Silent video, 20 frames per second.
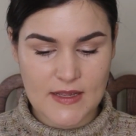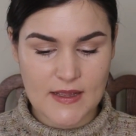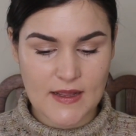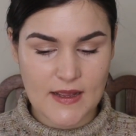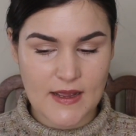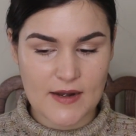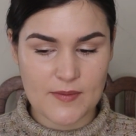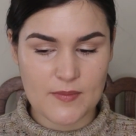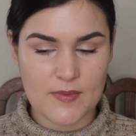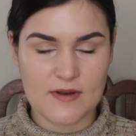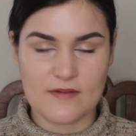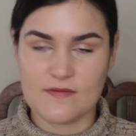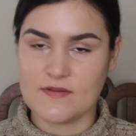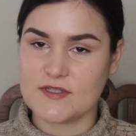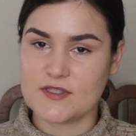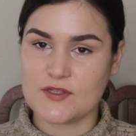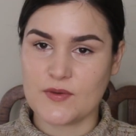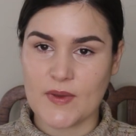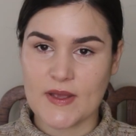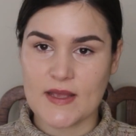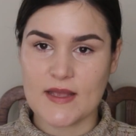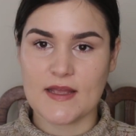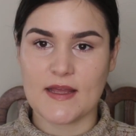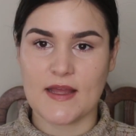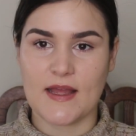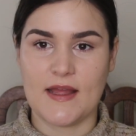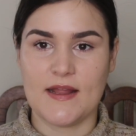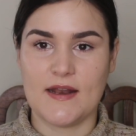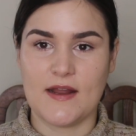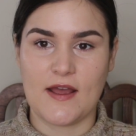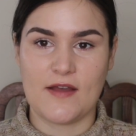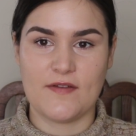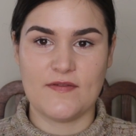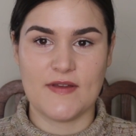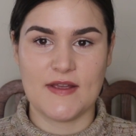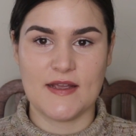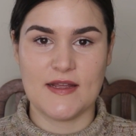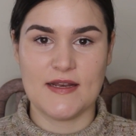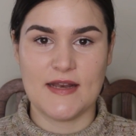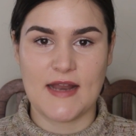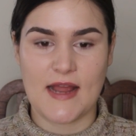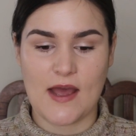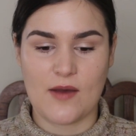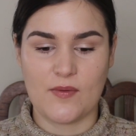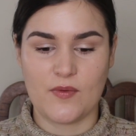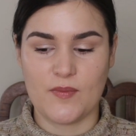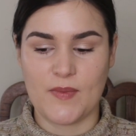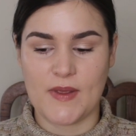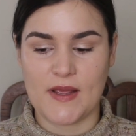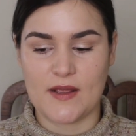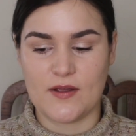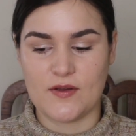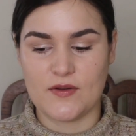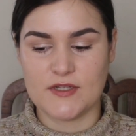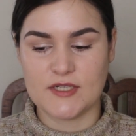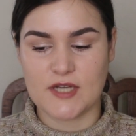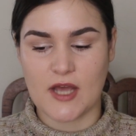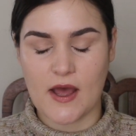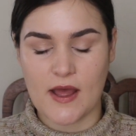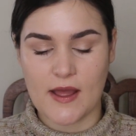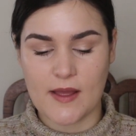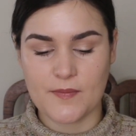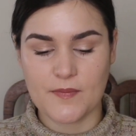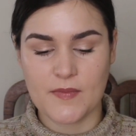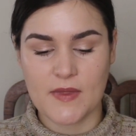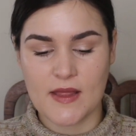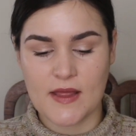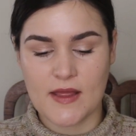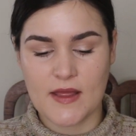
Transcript: Had a bit of a squeak and I figured now would be a good time.